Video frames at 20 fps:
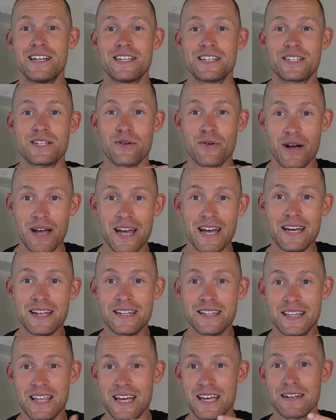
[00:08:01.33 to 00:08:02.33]
So
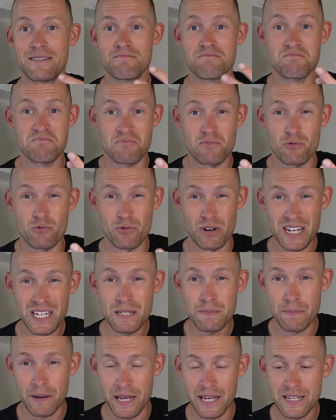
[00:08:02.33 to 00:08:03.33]
at that
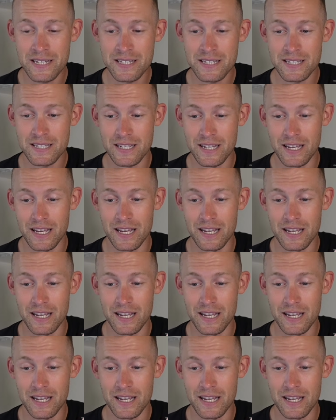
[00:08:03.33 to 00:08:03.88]
race pace,